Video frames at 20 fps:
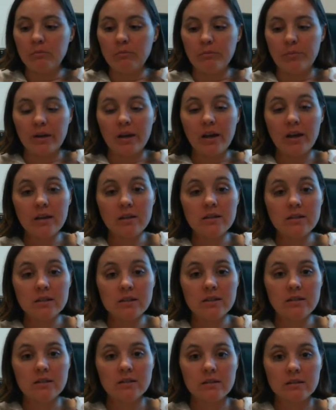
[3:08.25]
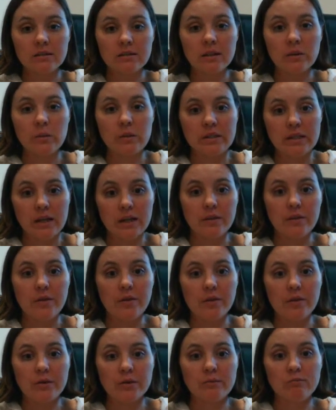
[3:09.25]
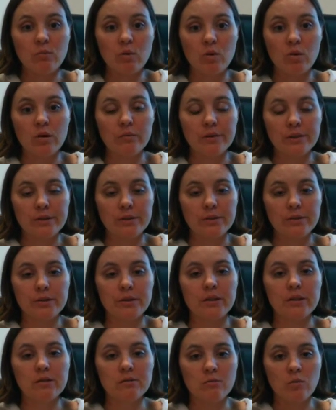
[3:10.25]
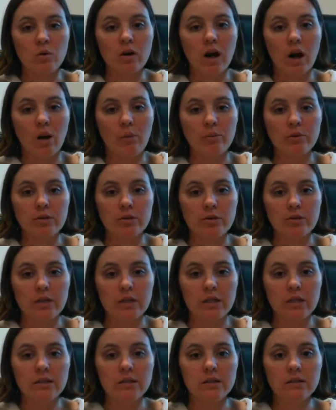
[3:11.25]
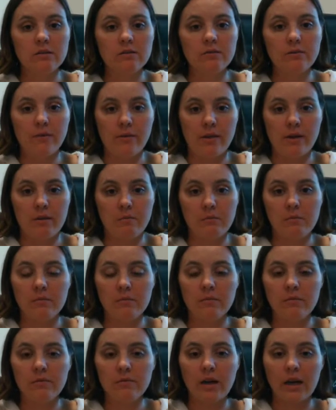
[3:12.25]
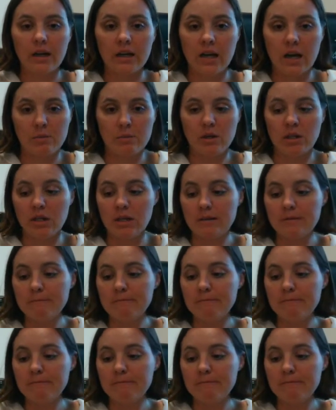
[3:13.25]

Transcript: Because, like we said, that there's more resources and more opportunities for them economically.